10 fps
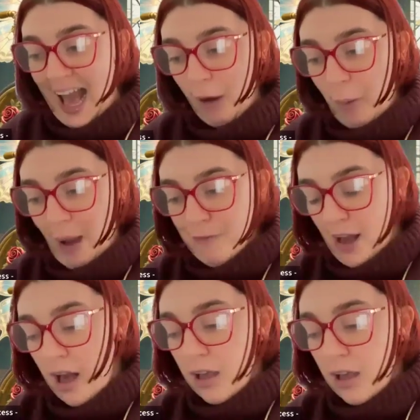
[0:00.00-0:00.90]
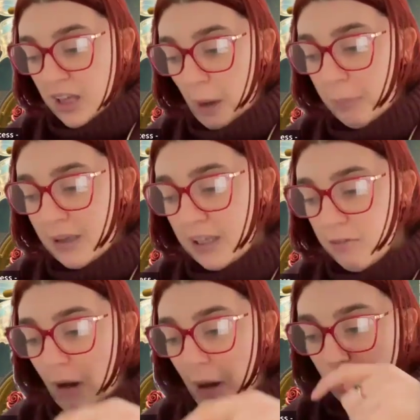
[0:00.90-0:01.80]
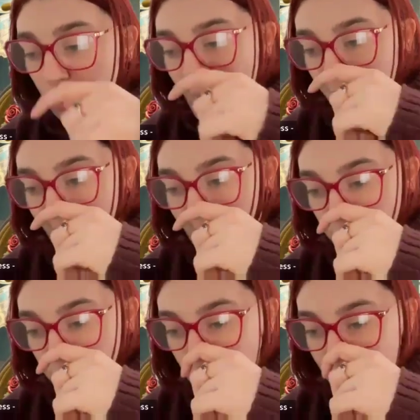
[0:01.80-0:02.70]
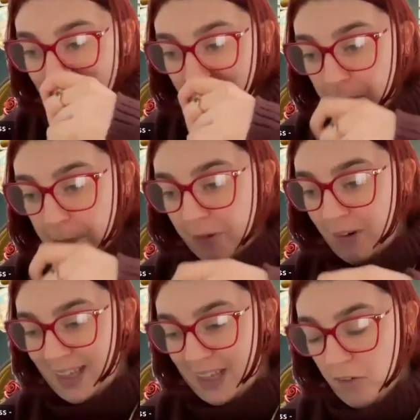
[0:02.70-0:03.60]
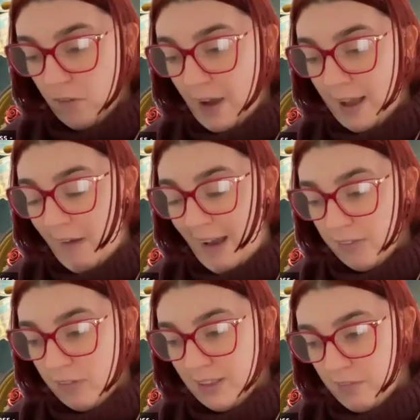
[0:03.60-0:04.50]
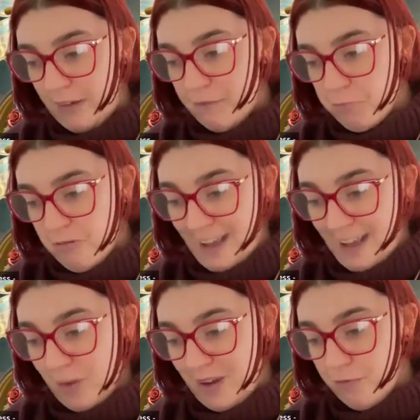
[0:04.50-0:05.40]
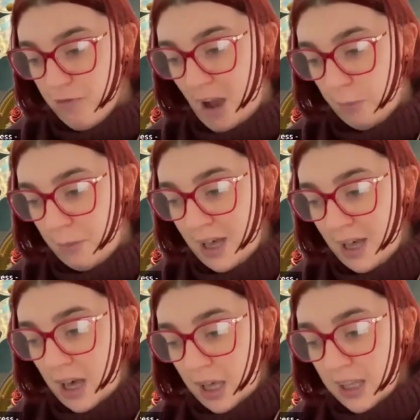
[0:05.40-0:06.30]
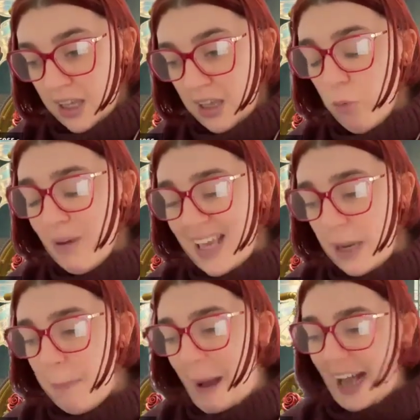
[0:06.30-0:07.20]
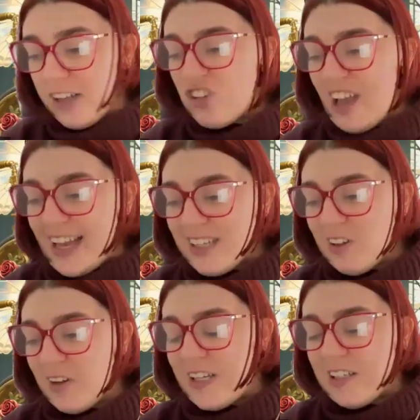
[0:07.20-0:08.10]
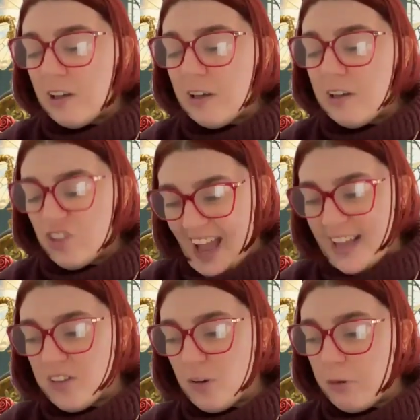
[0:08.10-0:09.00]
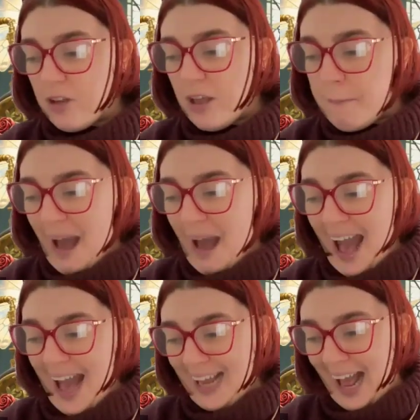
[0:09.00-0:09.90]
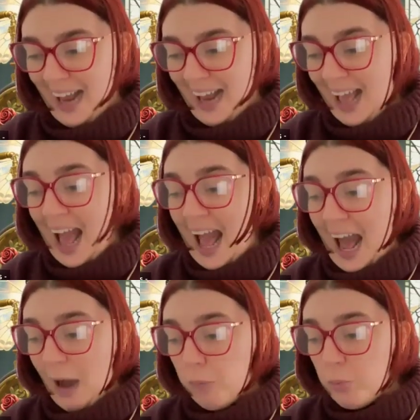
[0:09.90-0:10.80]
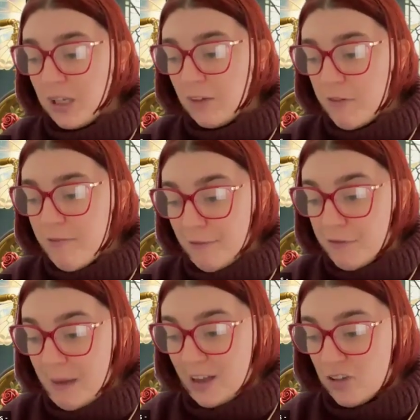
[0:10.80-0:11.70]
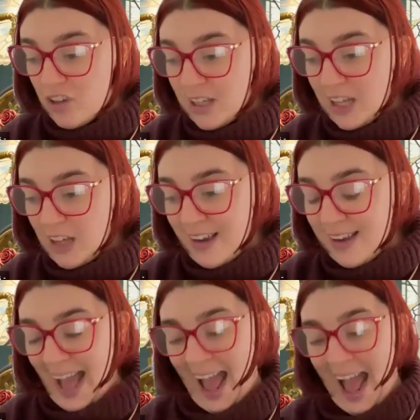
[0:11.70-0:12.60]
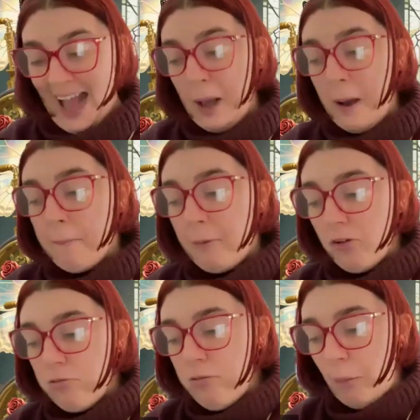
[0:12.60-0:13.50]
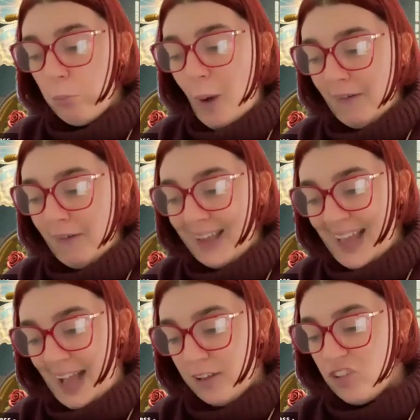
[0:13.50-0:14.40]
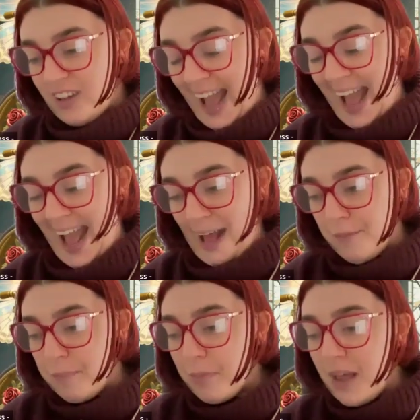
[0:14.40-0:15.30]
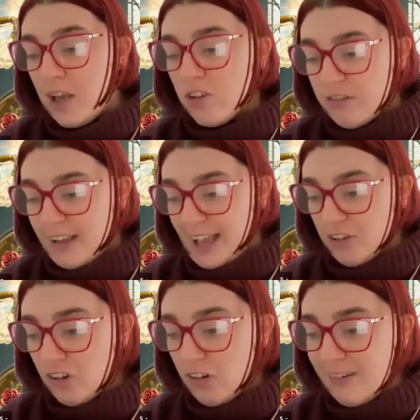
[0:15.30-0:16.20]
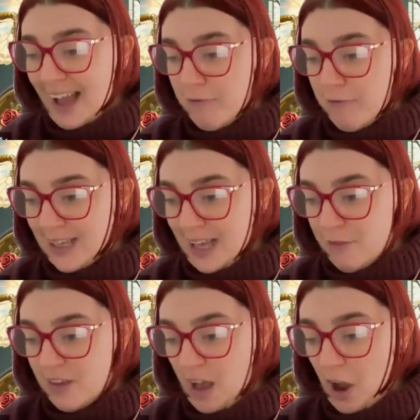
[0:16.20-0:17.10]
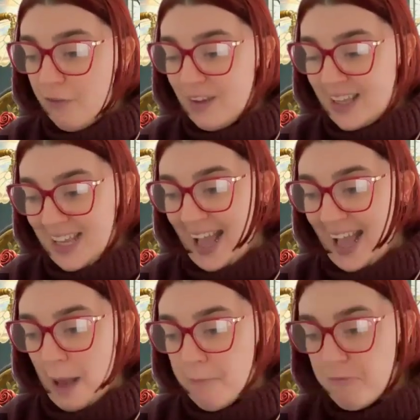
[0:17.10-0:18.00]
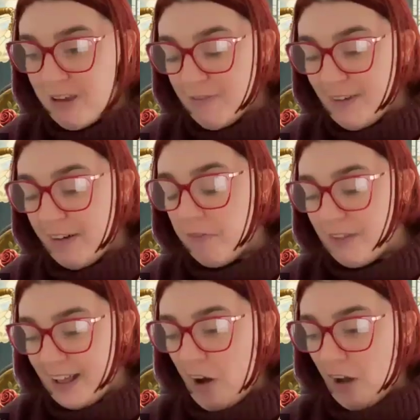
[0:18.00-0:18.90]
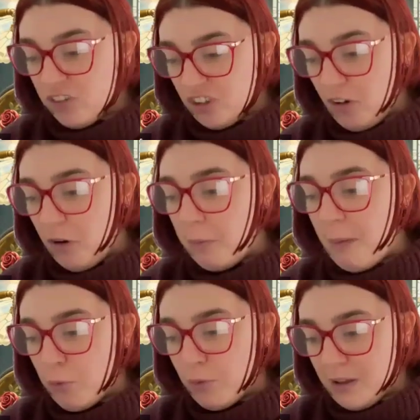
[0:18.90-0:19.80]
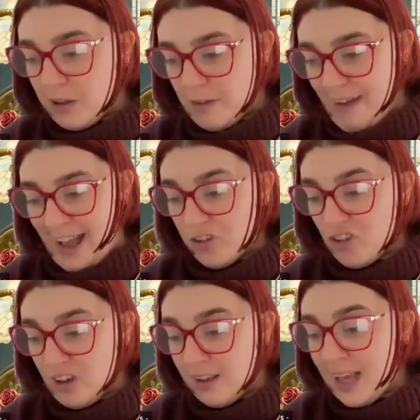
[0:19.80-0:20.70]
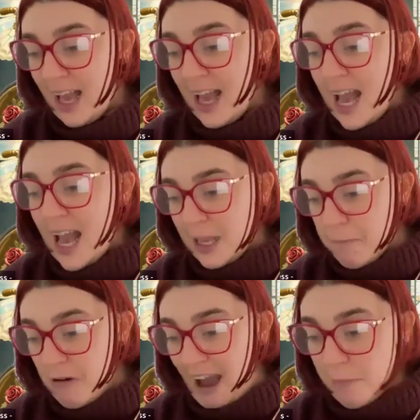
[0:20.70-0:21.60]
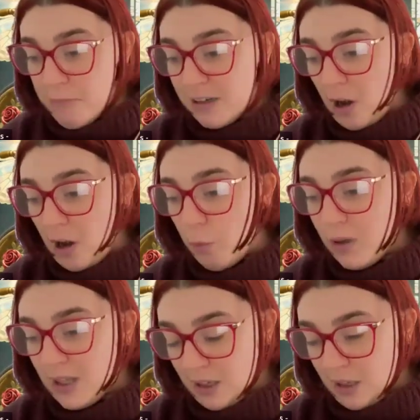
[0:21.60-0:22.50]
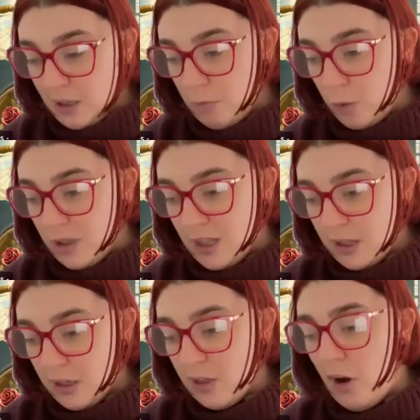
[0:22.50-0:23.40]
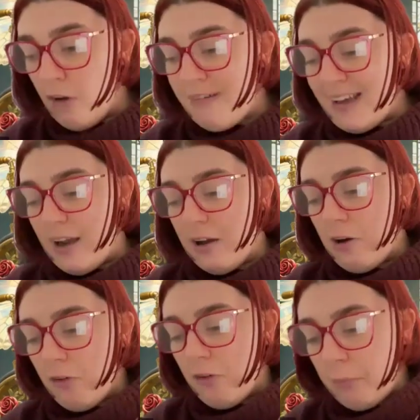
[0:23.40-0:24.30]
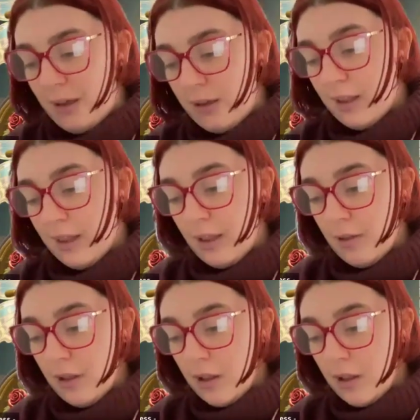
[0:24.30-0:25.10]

However, Thomas Cromwell engineered the political and legislative break with Rome. As noted by J.W. Barnard, Anne was the Reformation's figurehead, but Cromwell its engineer. Traditional narratives overstate Henry's theological motivations. His primary goal was securing an annulment.